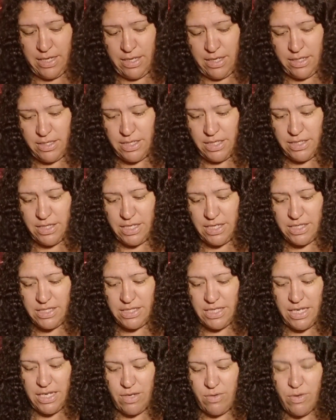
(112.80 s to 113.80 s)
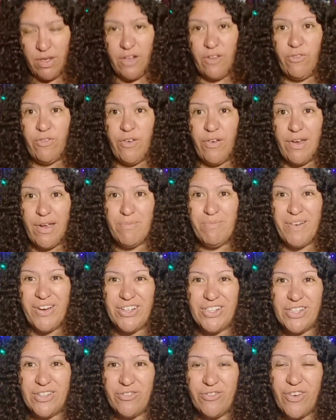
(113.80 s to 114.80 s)
So they see you as very
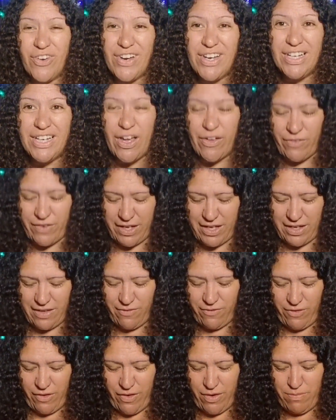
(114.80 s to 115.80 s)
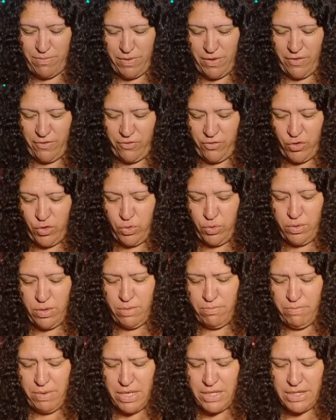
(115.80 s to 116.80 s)
abundant, very loving and very beautiful,
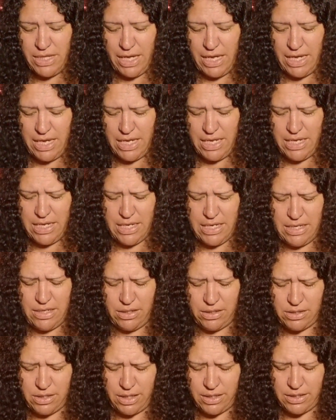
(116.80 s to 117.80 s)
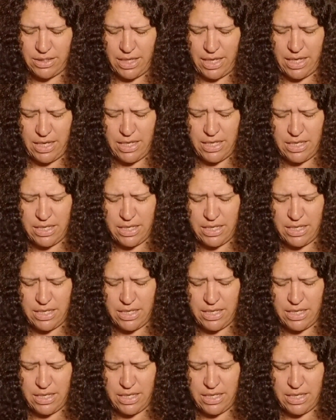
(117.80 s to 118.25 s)
but they looks like they